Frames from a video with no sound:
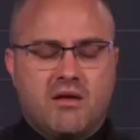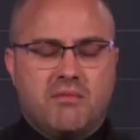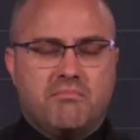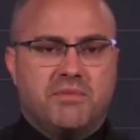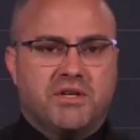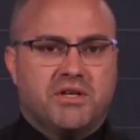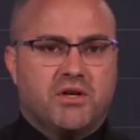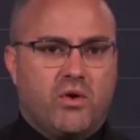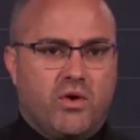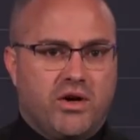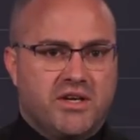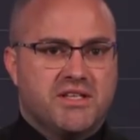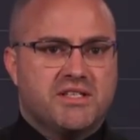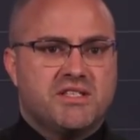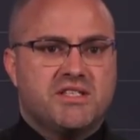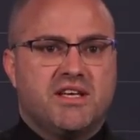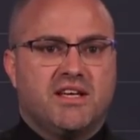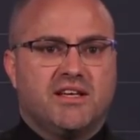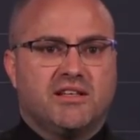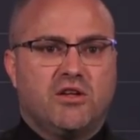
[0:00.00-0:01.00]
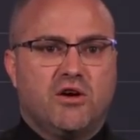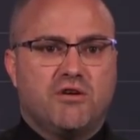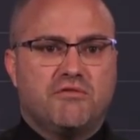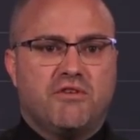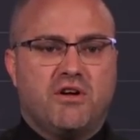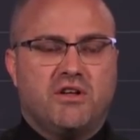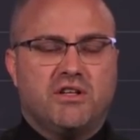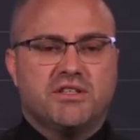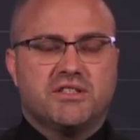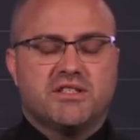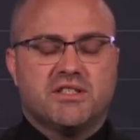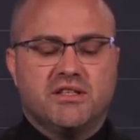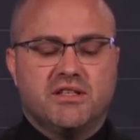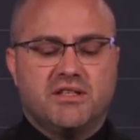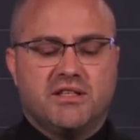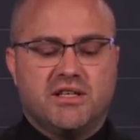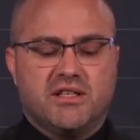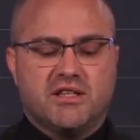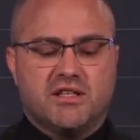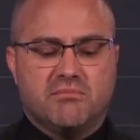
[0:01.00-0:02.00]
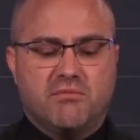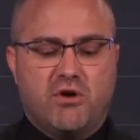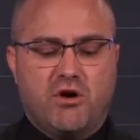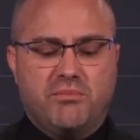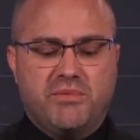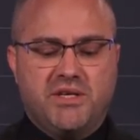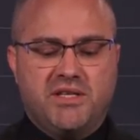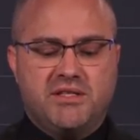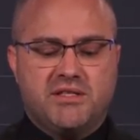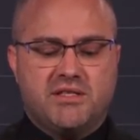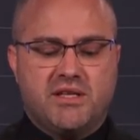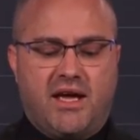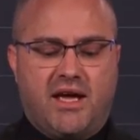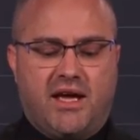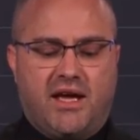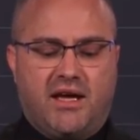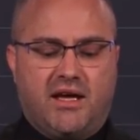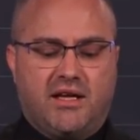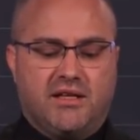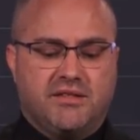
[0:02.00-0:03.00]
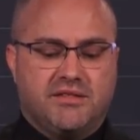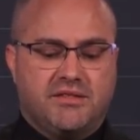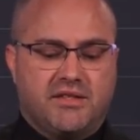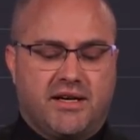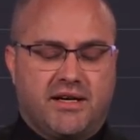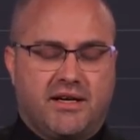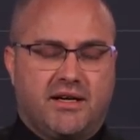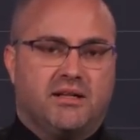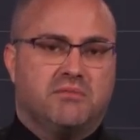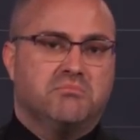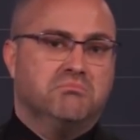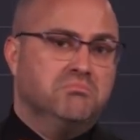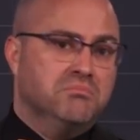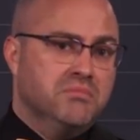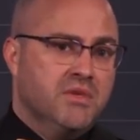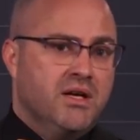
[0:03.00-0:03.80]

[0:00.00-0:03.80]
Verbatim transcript: Bitcoin is seeing low volatility at the moment, and uh,